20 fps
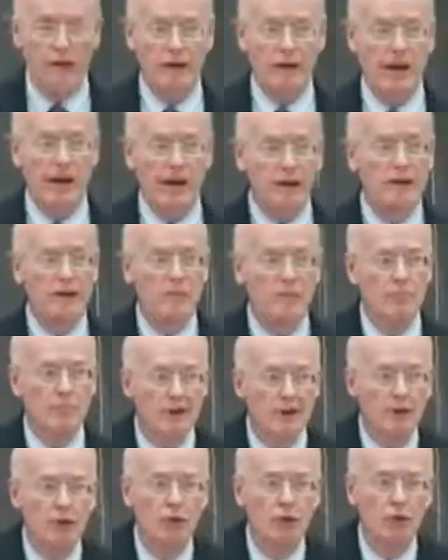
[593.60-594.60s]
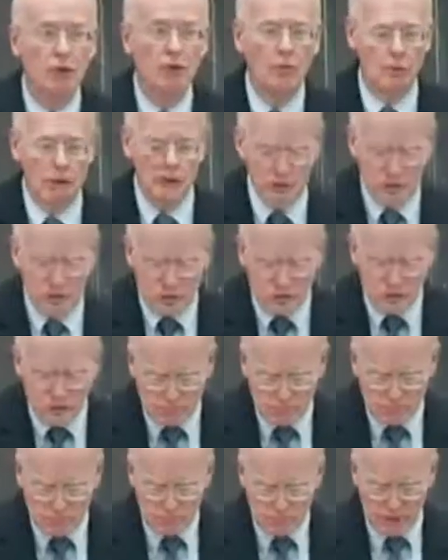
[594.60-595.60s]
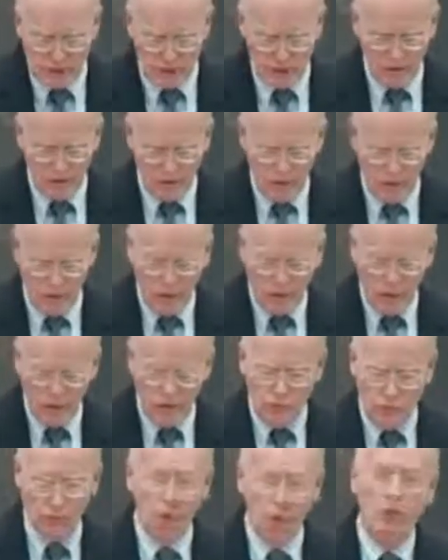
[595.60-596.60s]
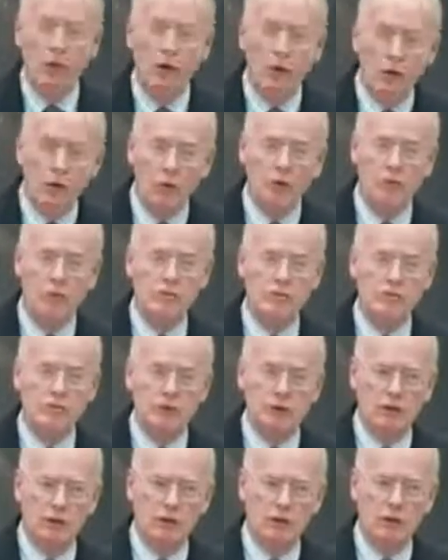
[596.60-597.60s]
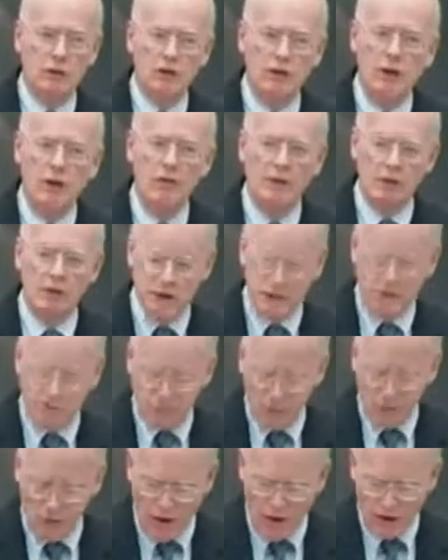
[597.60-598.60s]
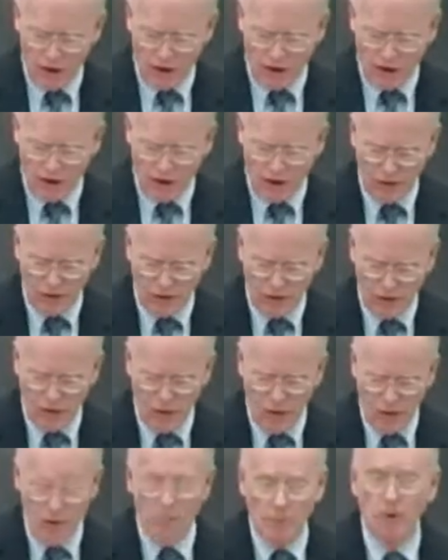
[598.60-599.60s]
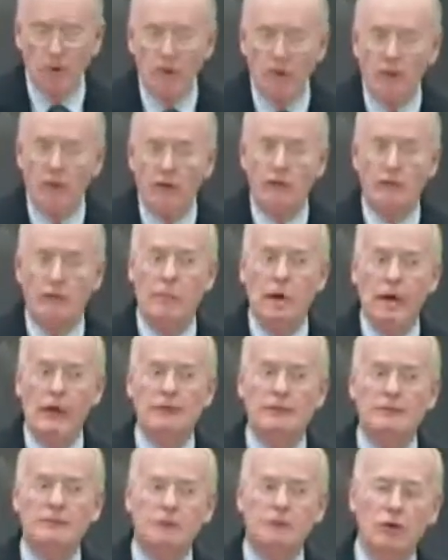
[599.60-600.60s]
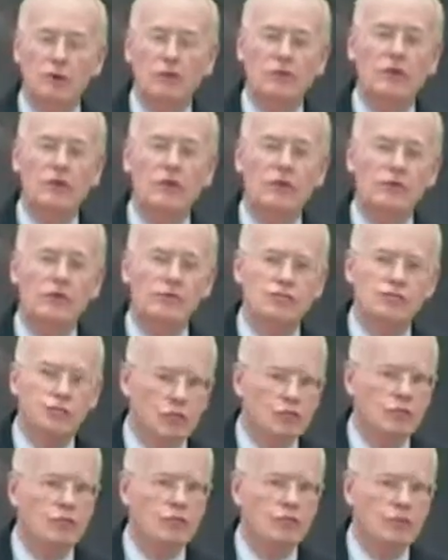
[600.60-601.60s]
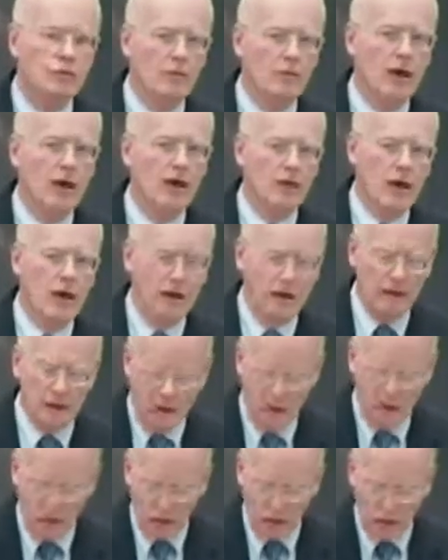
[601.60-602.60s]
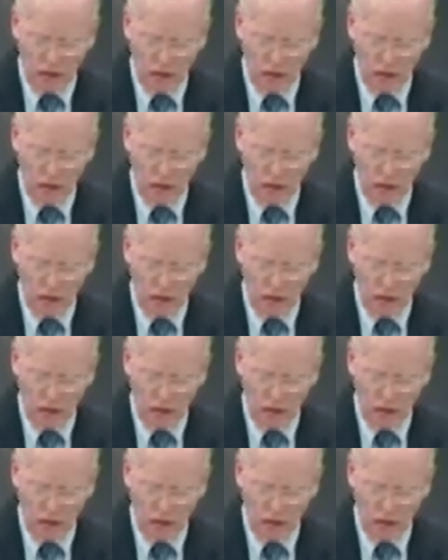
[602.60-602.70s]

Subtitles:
an ecumenical religious movement to oppose the global domination project partly by exposing the truth about 9/11,